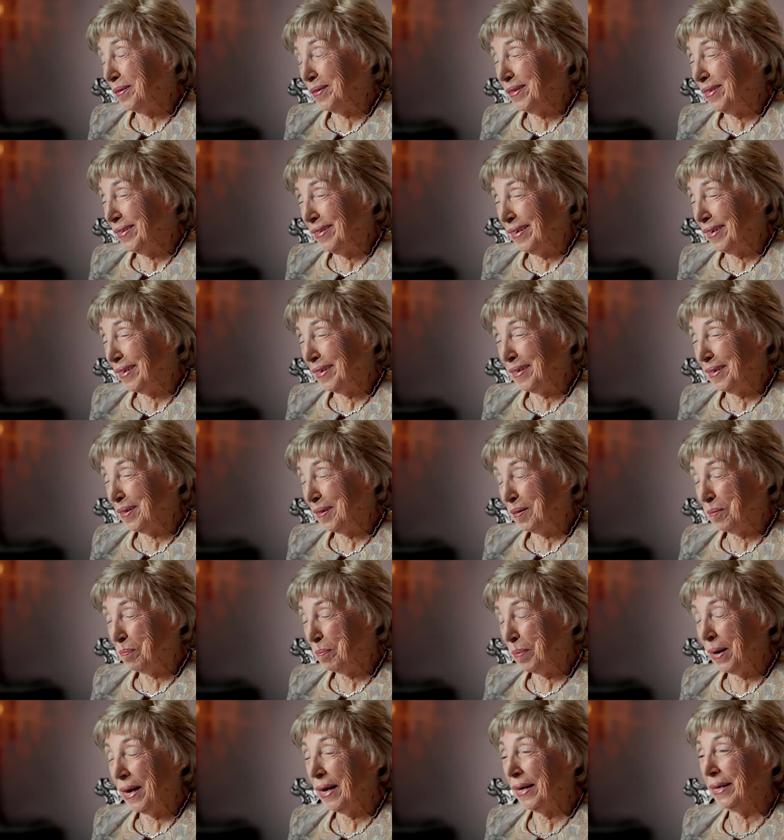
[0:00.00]
singular
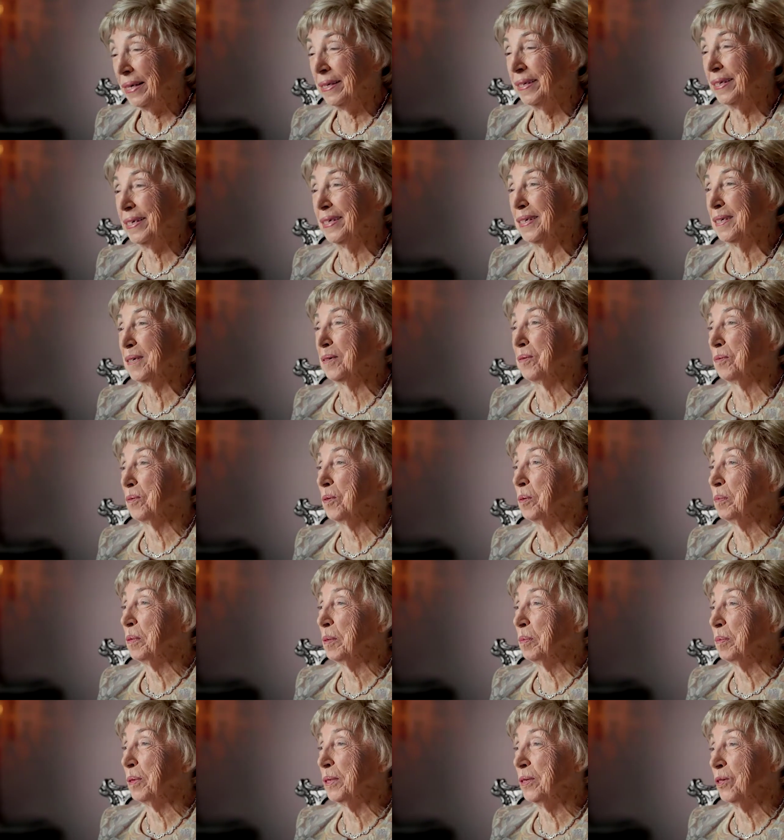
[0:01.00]
pioneer,
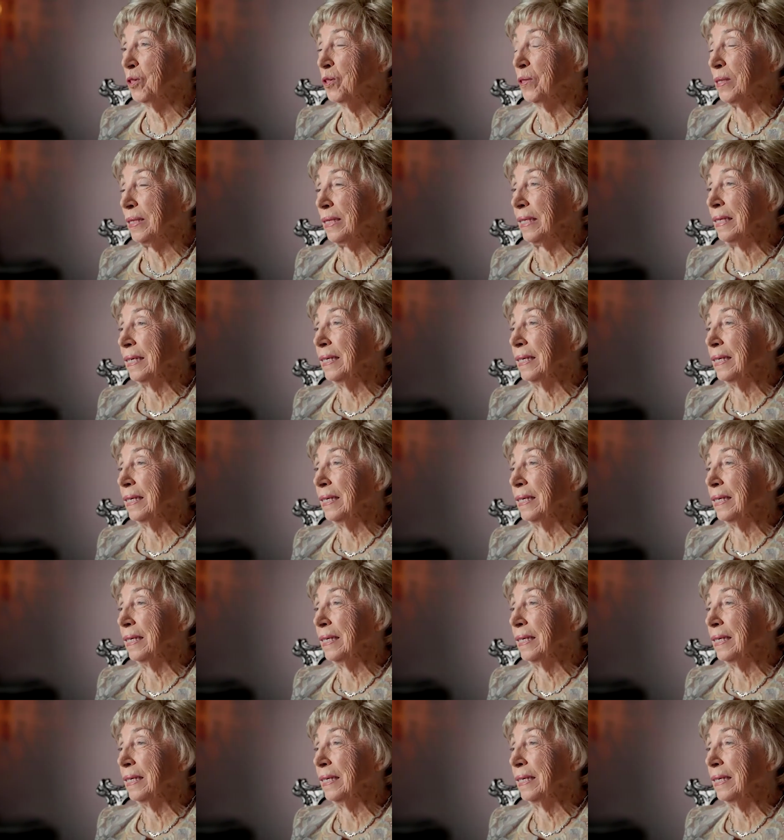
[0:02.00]
Ruby Bridges.